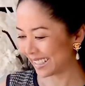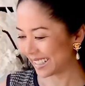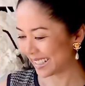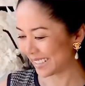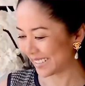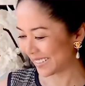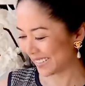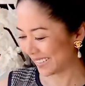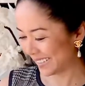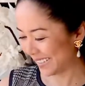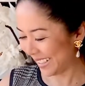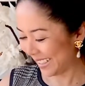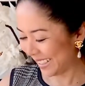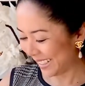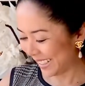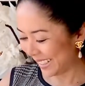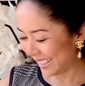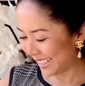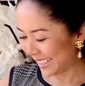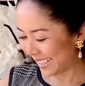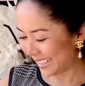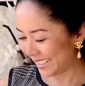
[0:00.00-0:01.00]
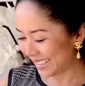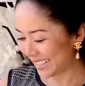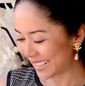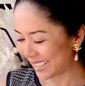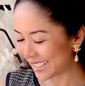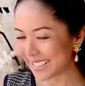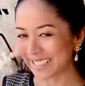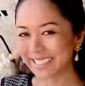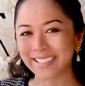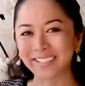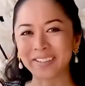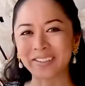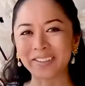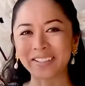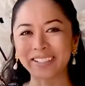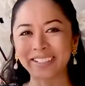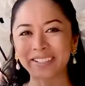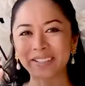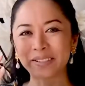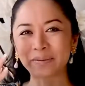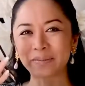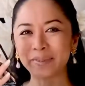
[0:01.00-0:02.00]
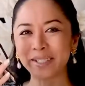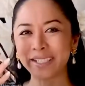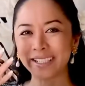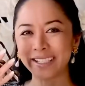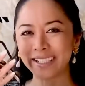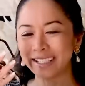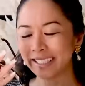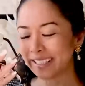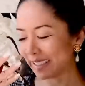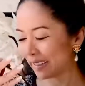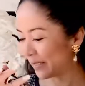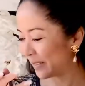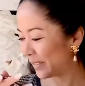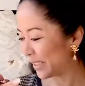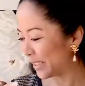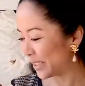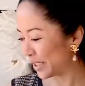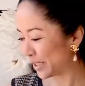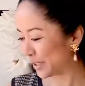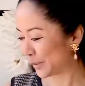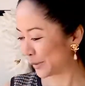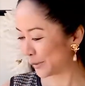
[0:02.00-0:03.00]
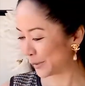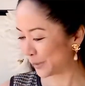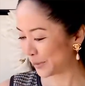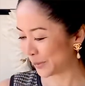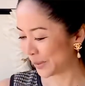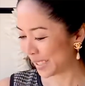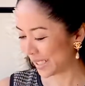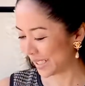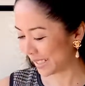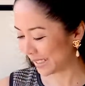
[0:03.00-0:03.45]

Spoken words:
So this is going to be a very good one.